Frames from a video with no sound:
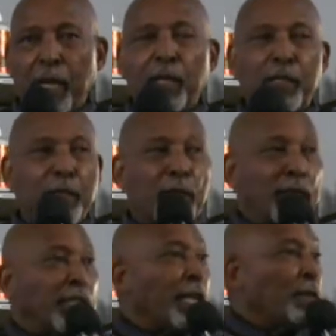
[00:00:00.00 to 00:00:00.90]
Because if I
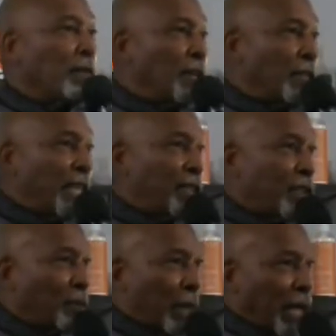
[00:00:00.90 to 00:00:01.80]
say I'm
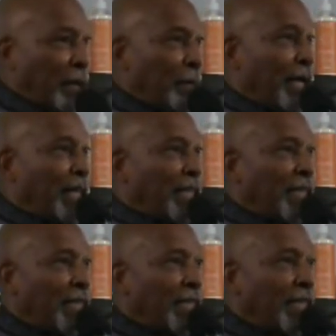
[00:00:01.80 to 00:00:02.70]
foundational Black
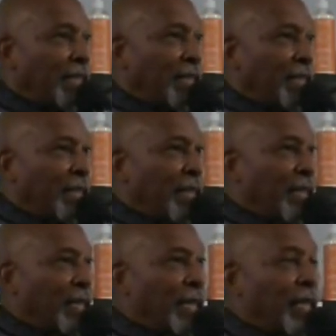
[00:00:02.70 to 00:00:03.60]
American,
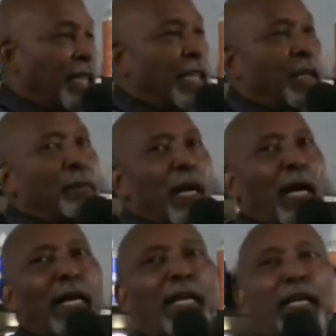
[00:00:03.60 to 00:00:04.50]
then my